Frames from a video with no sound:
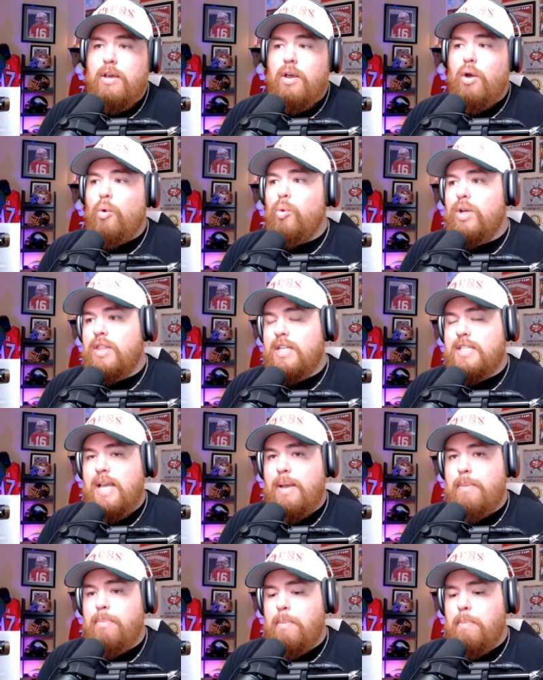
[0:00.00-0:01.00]
with the
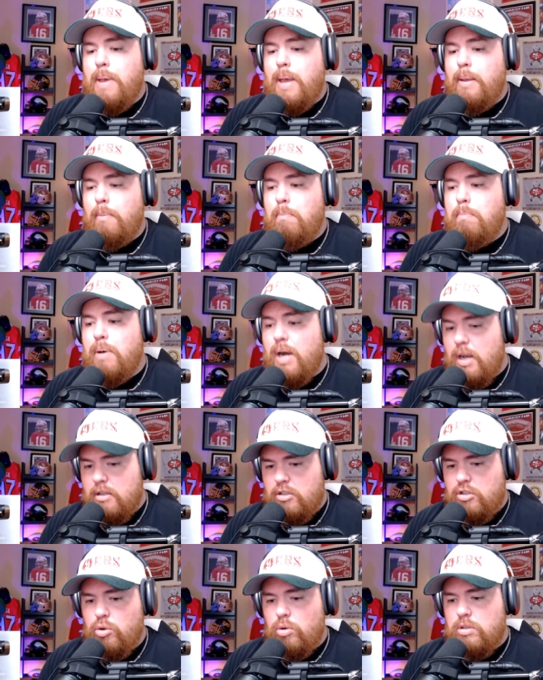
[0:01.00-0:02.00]
Tampa Bay
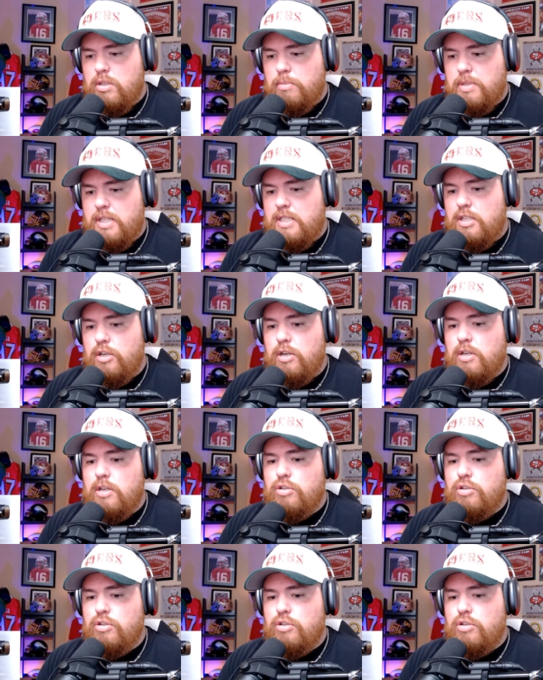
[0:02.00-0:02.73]
Bucks, who ultimately took